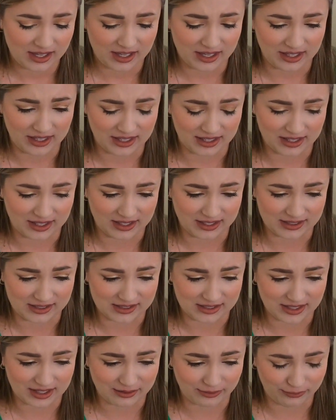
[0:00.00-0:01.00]

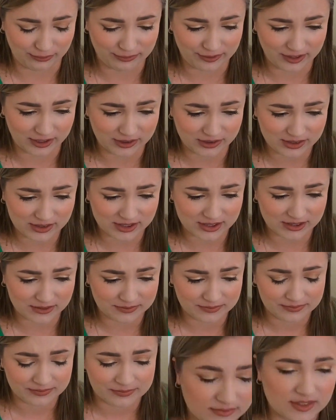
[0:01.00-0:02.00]
and it feels
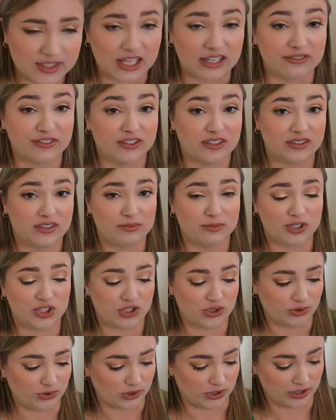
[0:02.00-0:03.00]
definitely
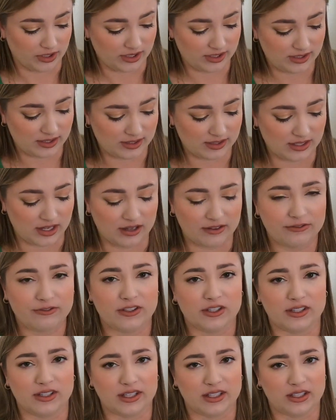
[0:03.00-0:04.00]
mature. This does not
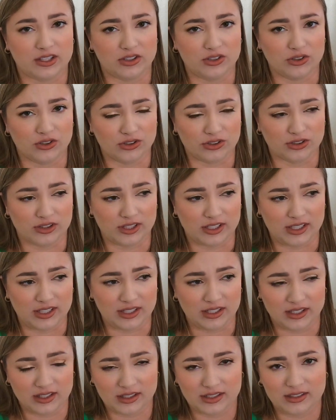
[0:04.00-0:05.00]
feel like a
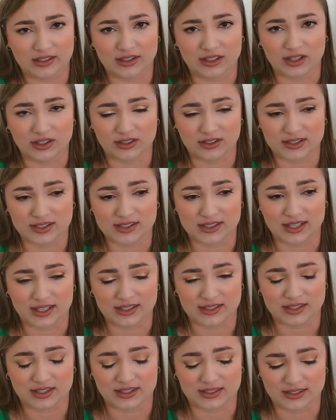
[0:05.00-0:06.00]
girly young
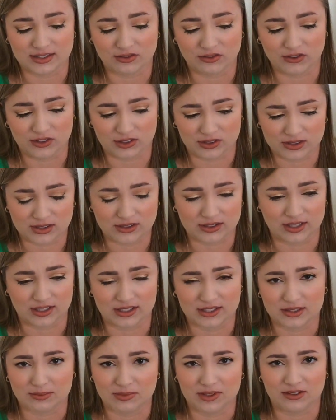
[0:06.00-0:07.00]
scent. This feels
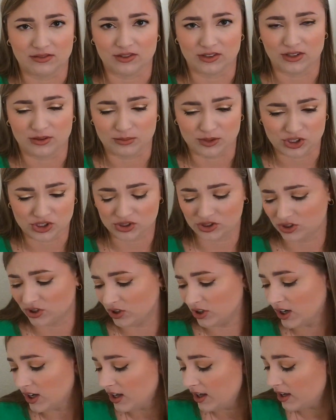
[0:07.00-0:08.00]
like something very
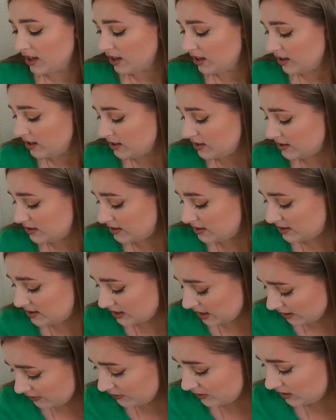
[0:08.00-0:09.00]
mature.
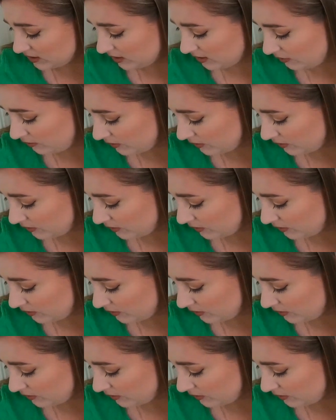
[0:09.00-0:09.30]
Definitely